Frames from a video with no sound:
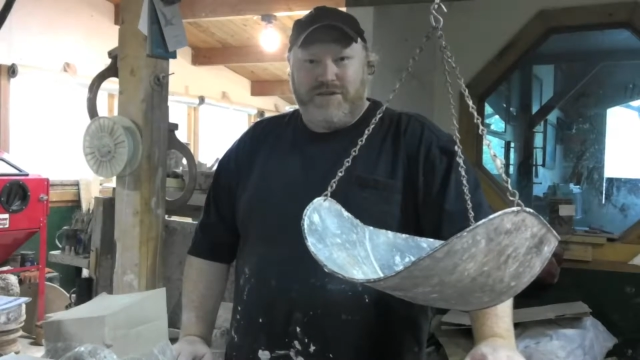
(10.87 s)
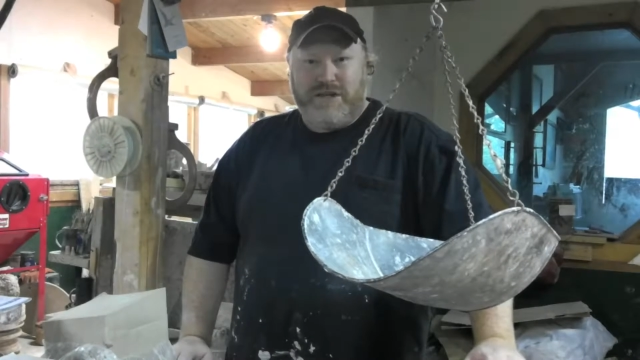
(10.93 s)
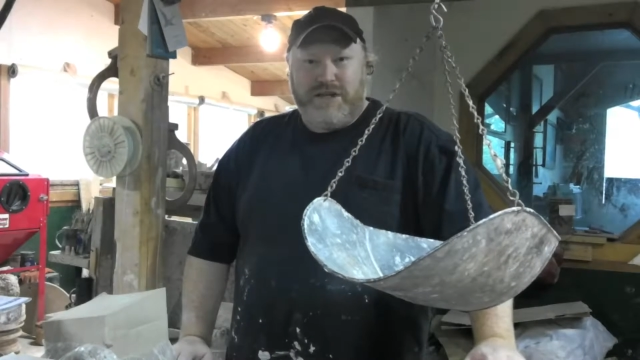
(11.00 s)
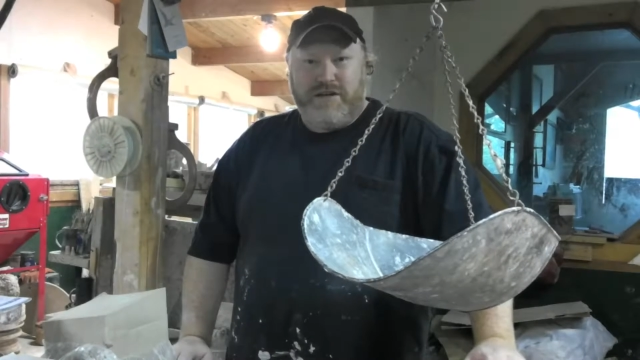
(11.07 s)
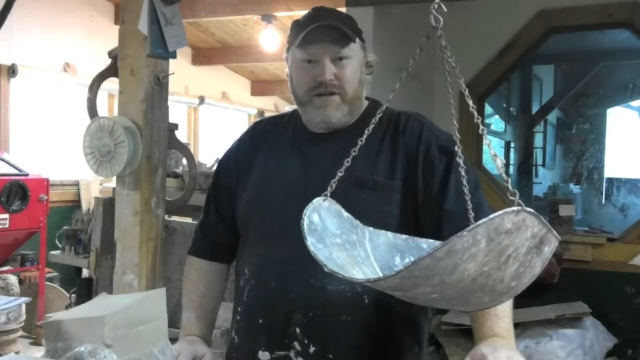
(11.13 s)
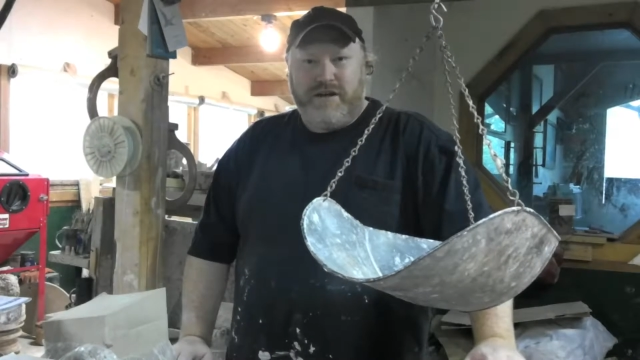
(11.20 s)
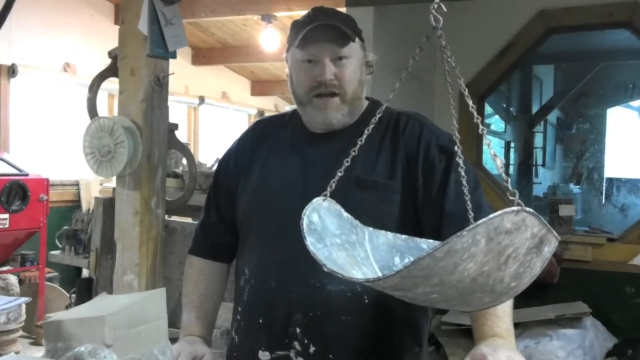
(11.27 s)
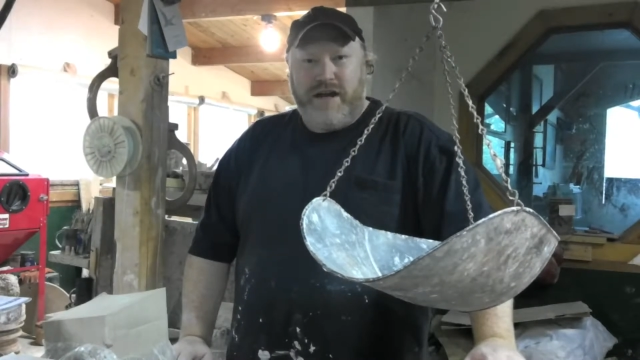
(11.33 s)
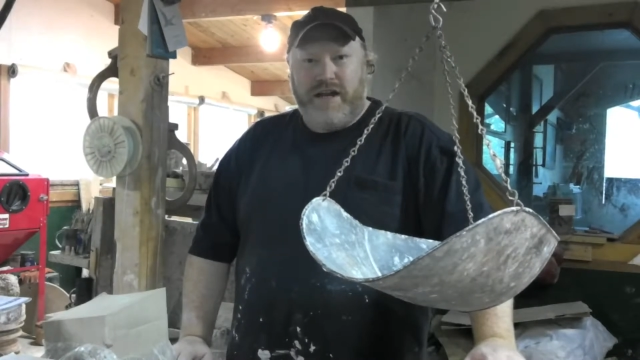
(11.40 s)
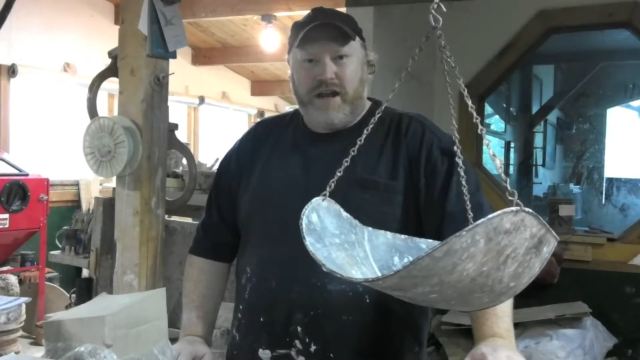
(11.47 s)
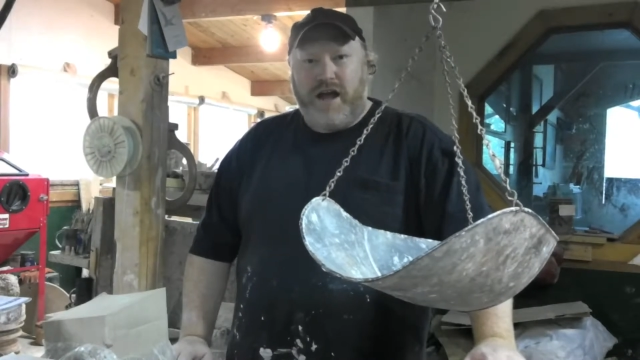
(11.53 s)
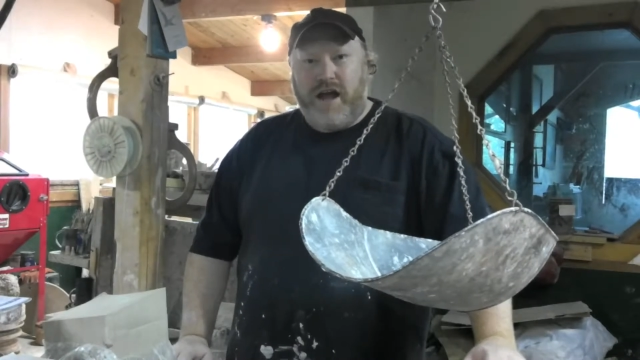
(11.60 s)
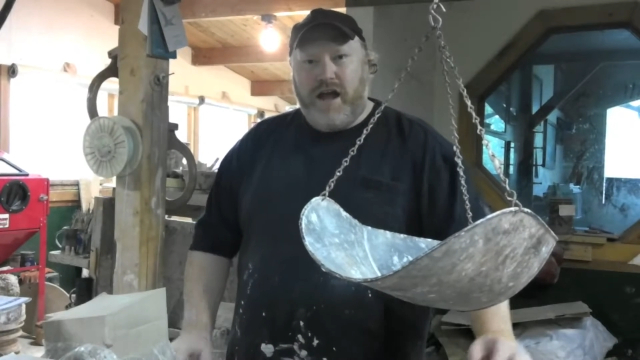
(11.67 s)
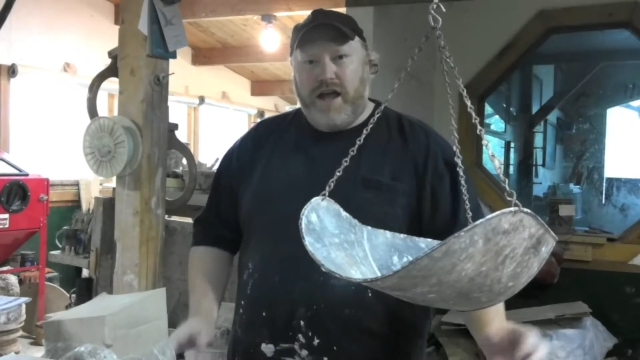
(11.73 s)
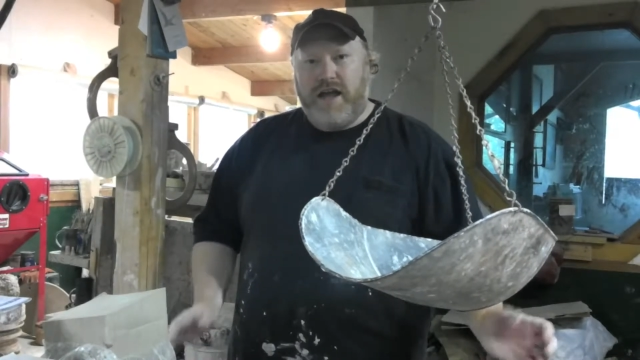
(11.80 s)
here, and
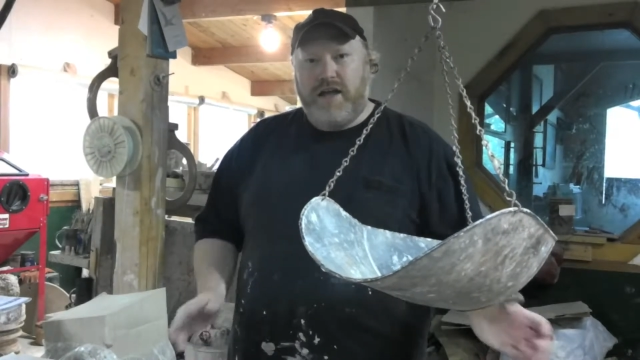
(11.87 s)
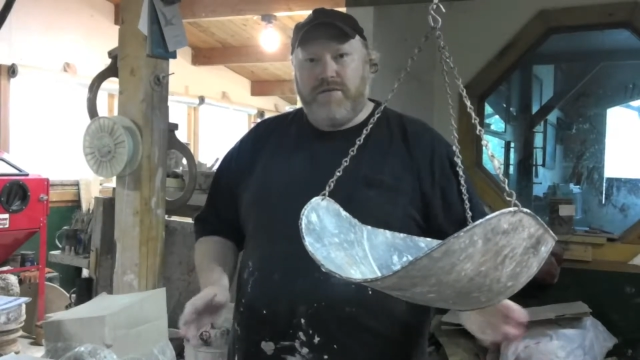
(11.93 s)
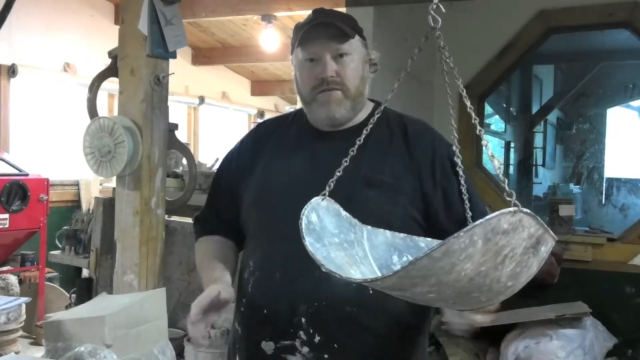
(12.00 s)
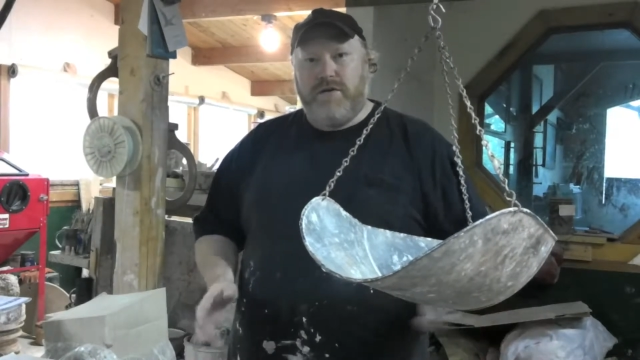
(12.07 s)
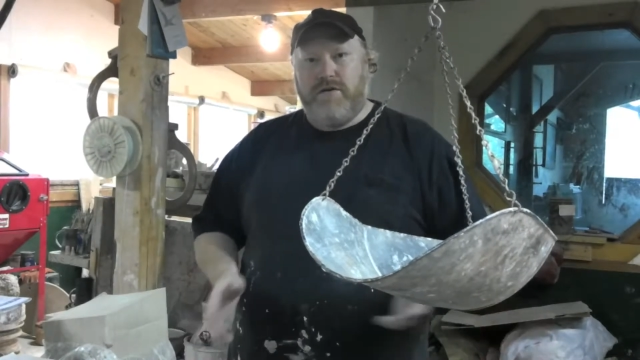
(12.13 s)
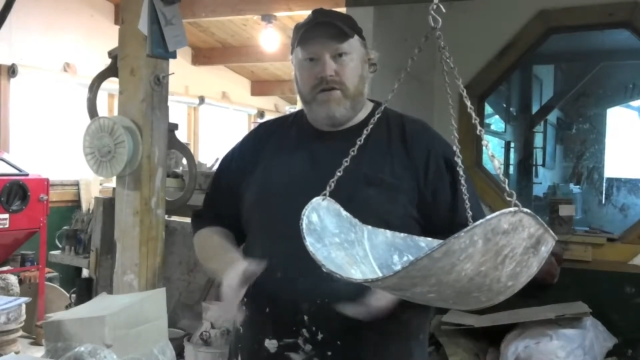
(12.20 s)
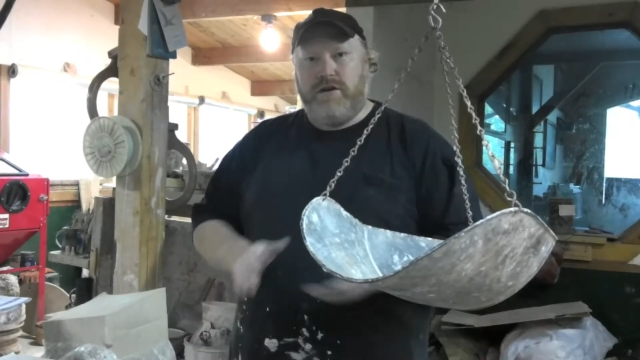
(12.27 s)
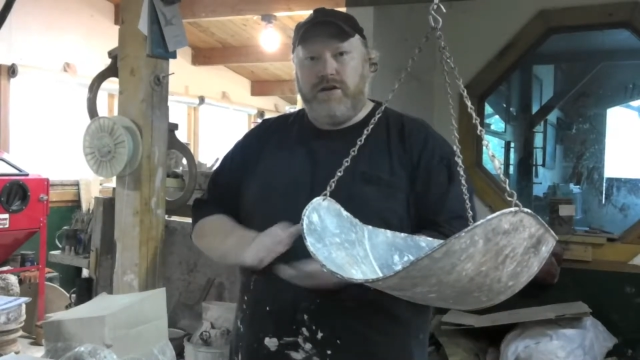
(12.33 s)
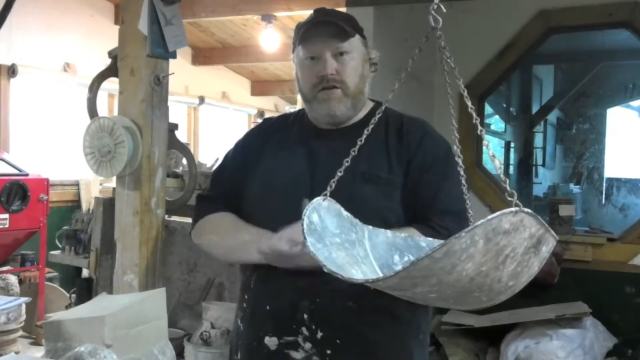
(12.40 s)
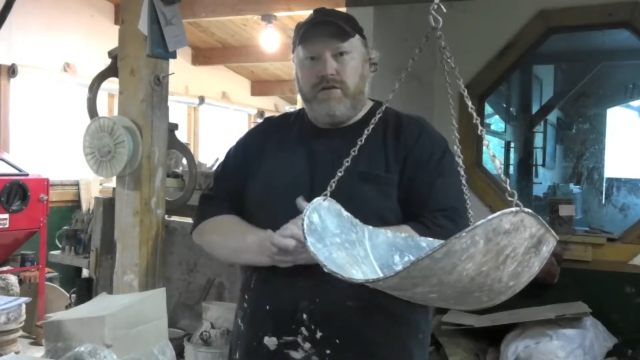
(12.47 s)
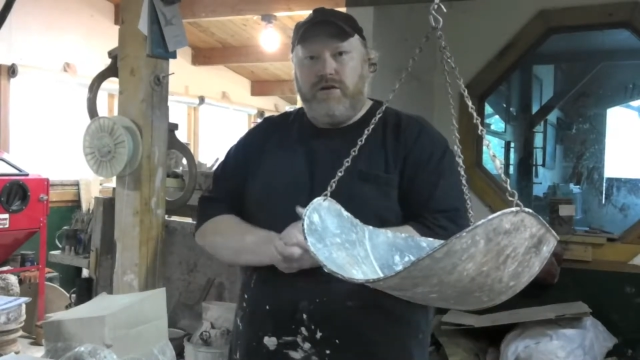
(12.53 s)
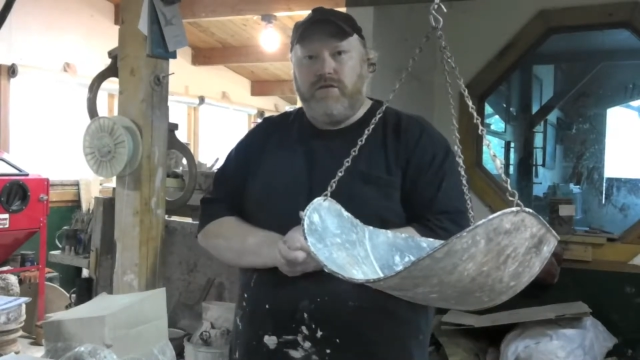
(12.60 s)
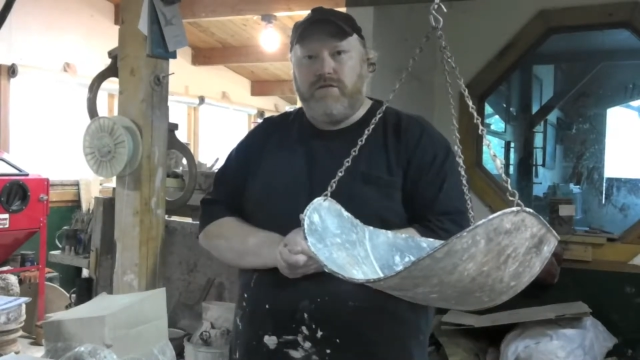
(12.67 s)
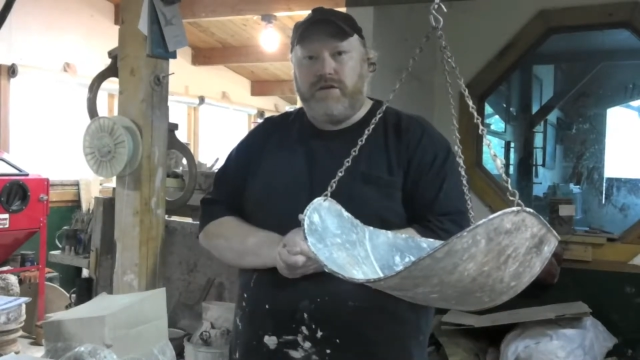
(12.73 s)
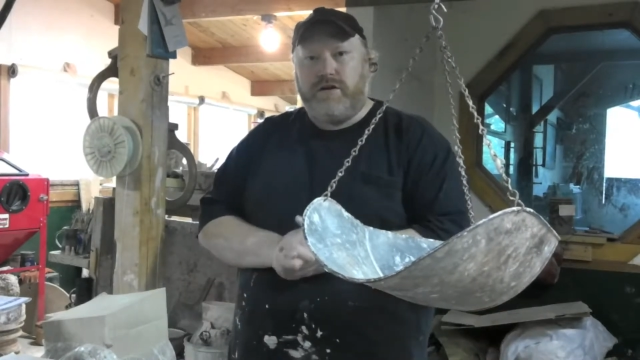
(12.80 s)
I am going to go
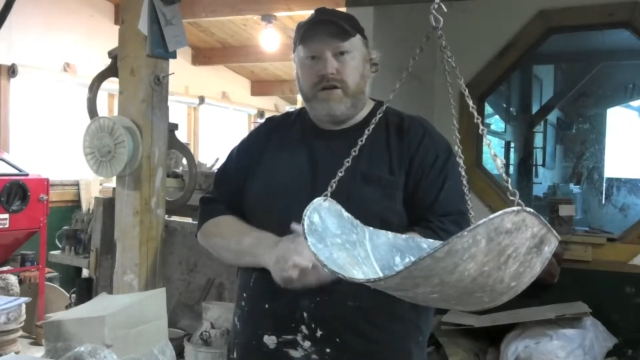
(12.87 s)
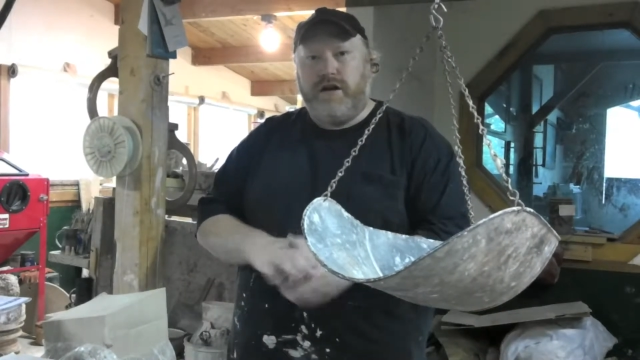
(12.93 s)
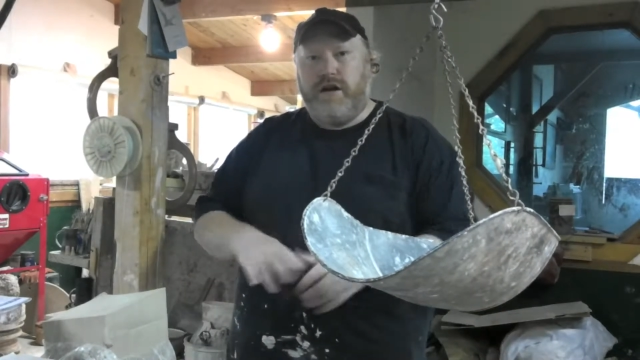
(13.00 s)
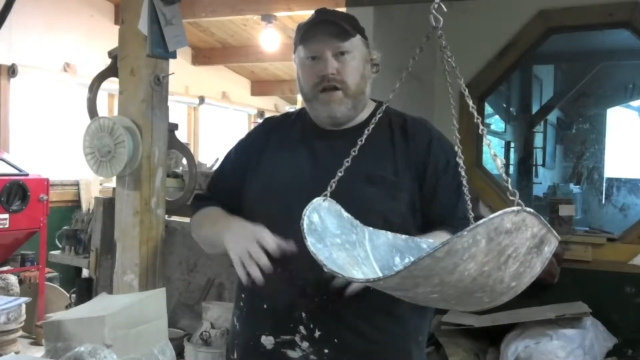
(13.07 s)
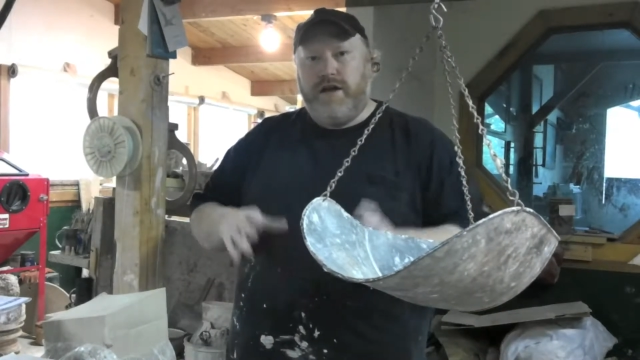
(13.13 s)
over